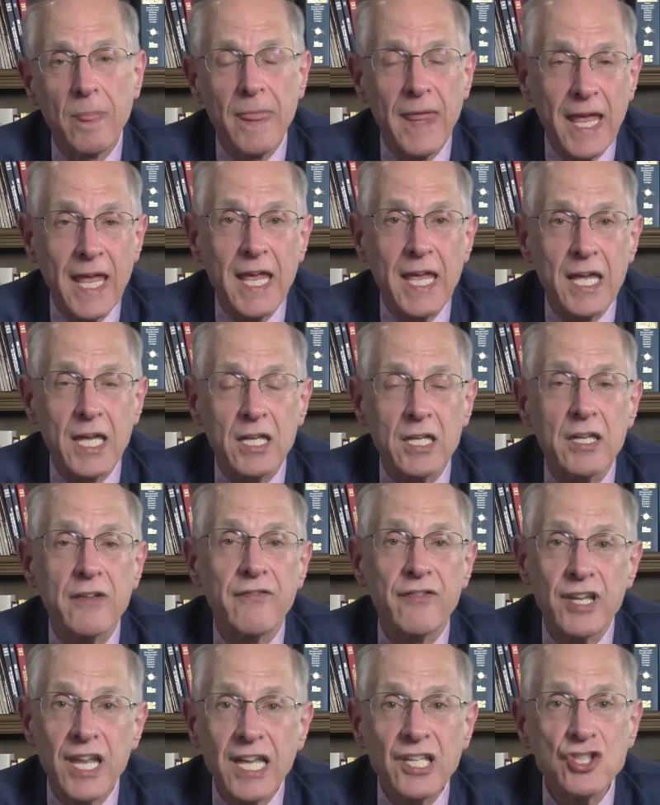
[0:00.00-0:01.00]
And
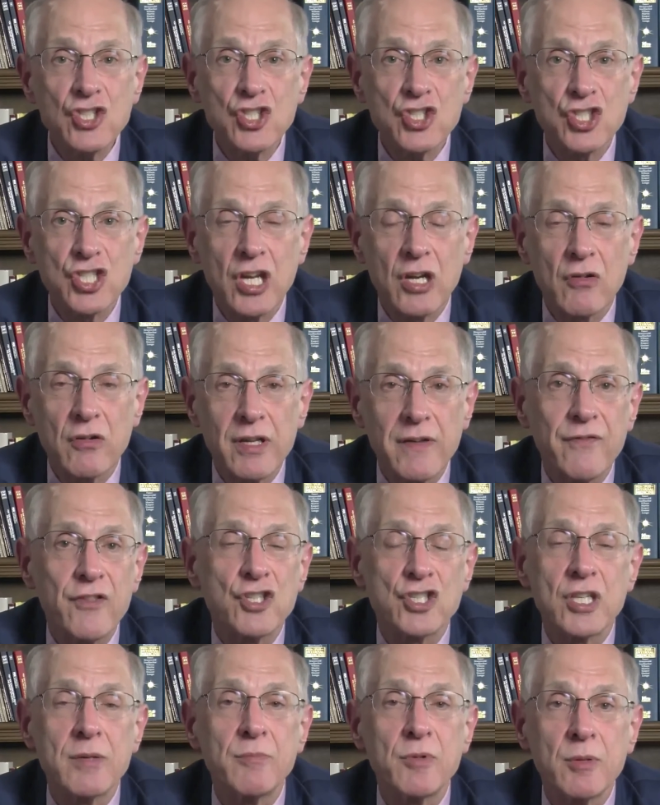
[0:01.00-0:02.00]
if necessary, if
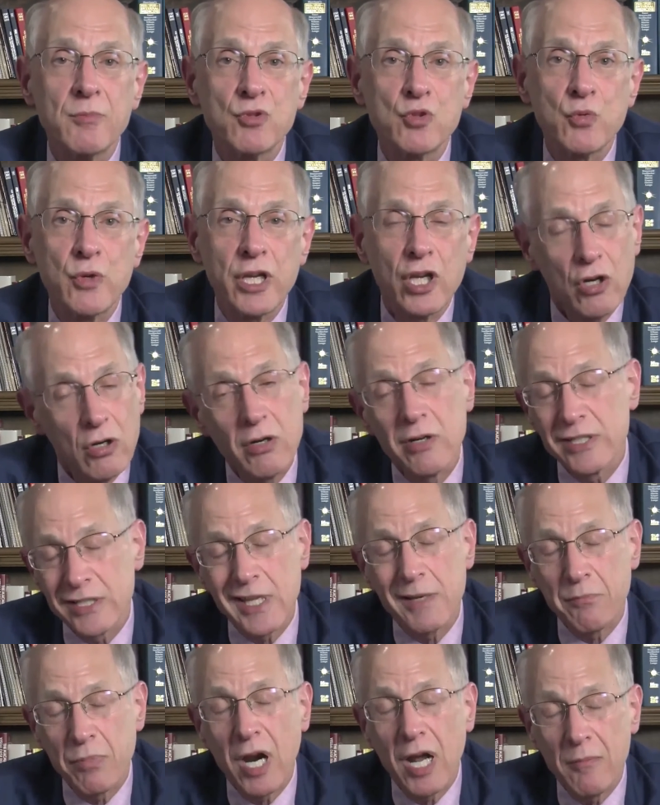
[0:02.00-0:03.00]
the symptoms recur, as
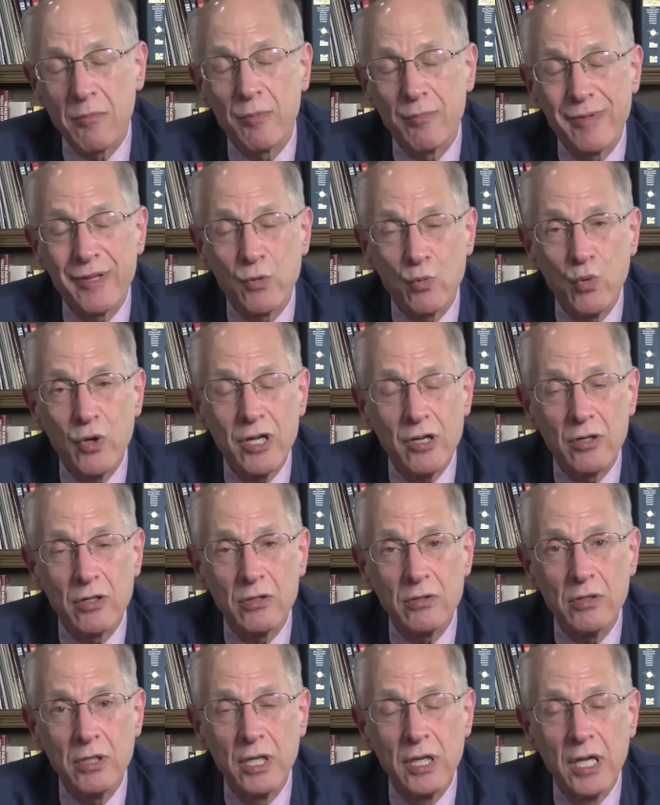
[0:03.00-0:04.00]
they probably
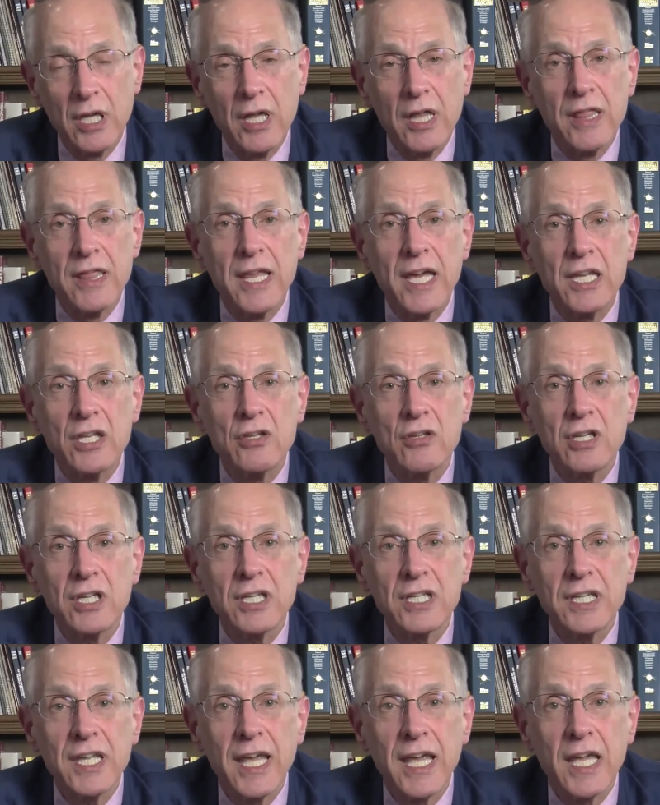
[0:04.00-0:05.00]
will, then you
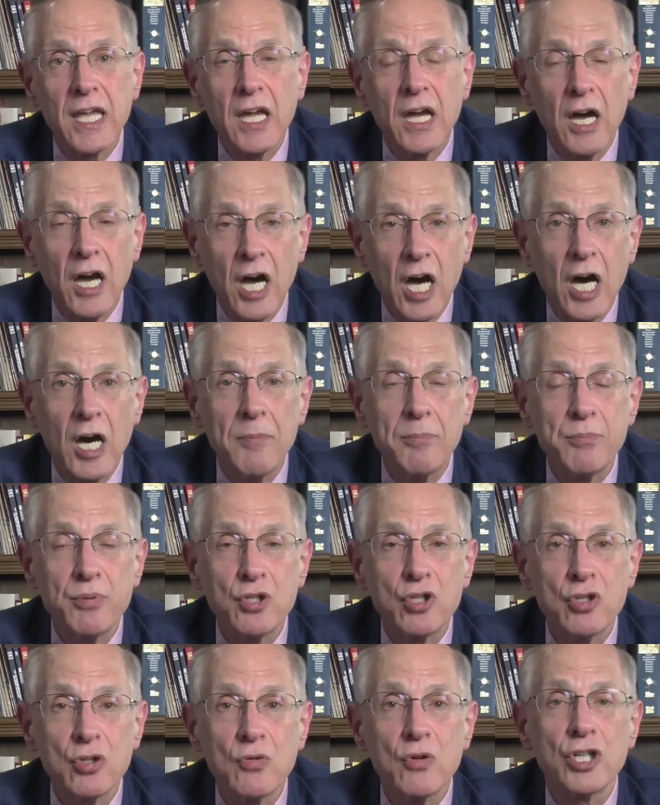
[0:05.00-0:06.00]
can take
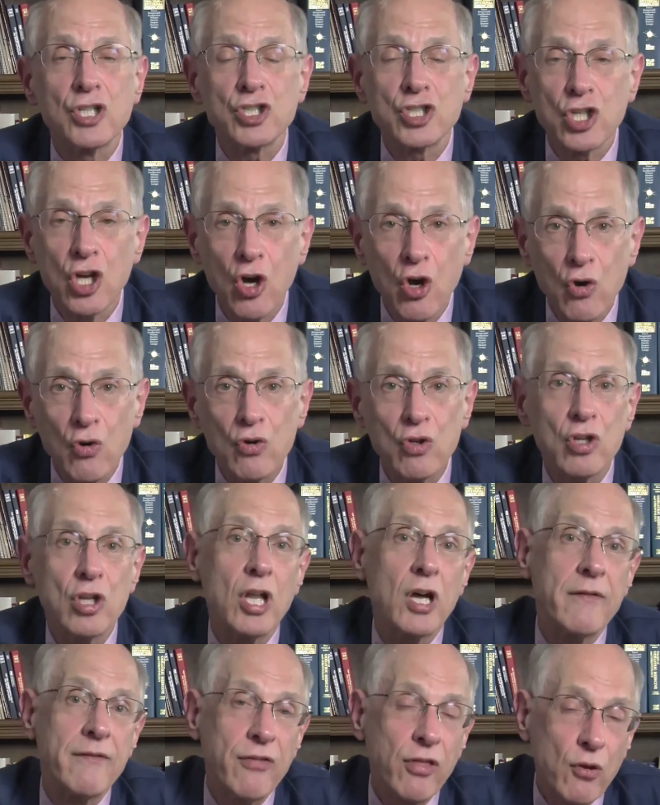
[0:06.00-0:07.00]
up to a
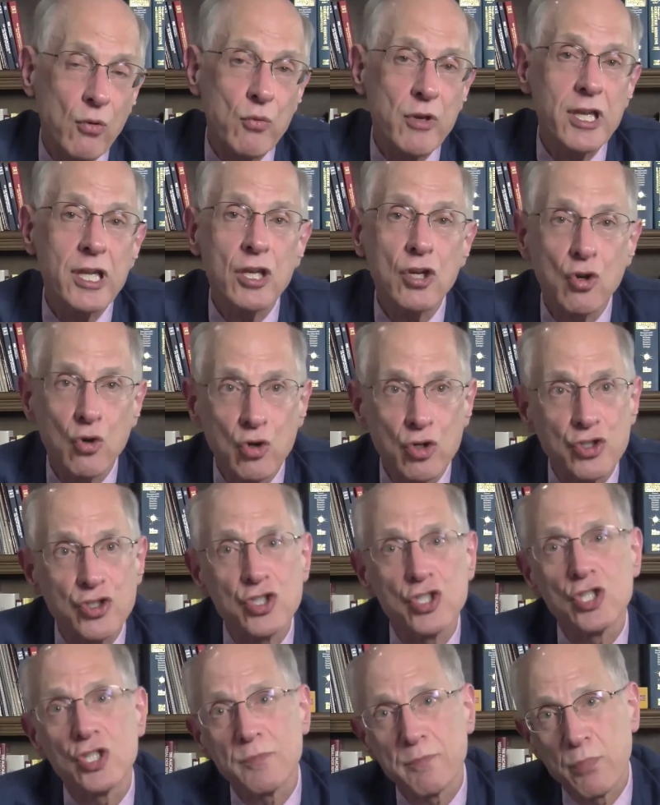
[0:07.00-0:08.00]
total of 3
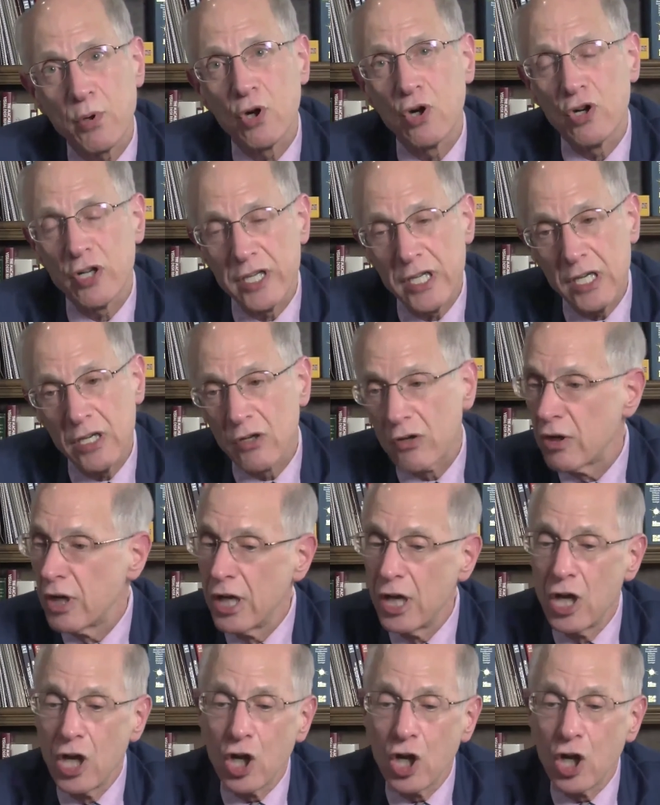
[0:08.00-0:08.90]
courses per year.